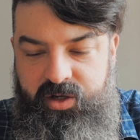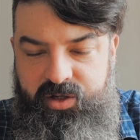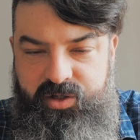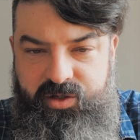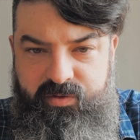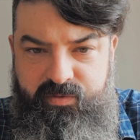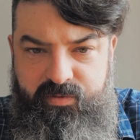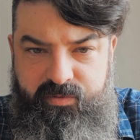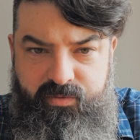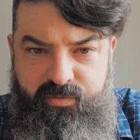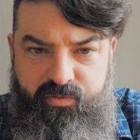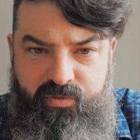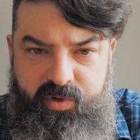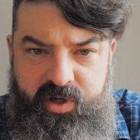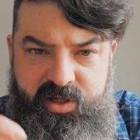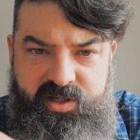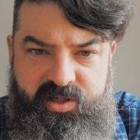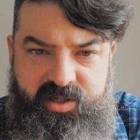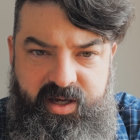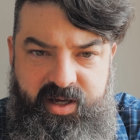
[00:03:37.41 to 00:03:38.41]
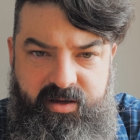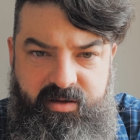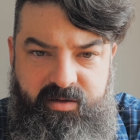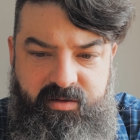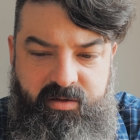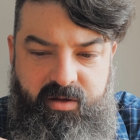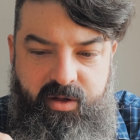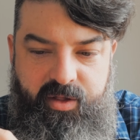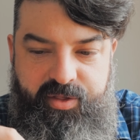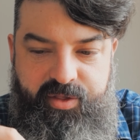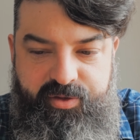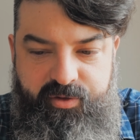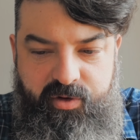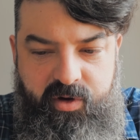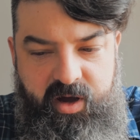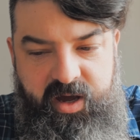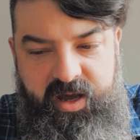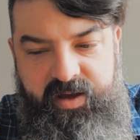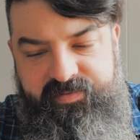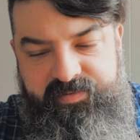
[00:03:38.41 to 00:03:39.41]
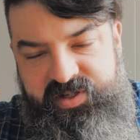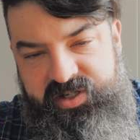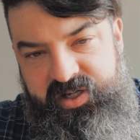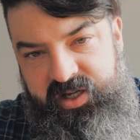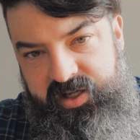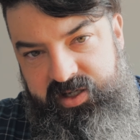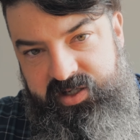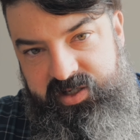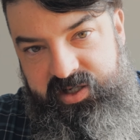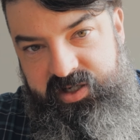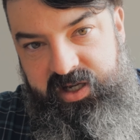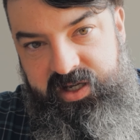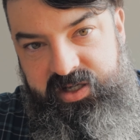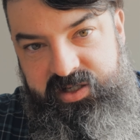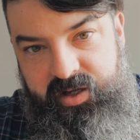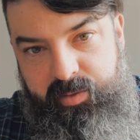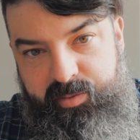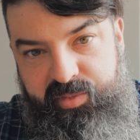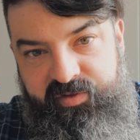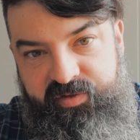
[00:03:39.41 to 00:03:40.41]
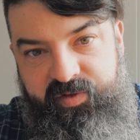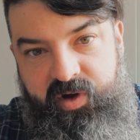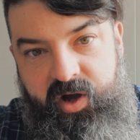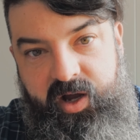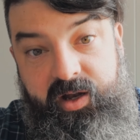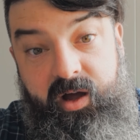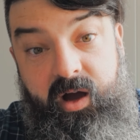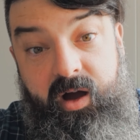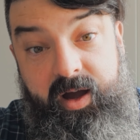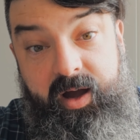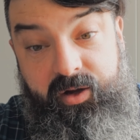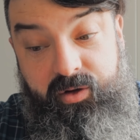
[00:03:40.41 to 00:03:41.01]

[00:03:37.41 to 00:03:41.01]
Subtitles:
So red scale thrives in scenes that provide a high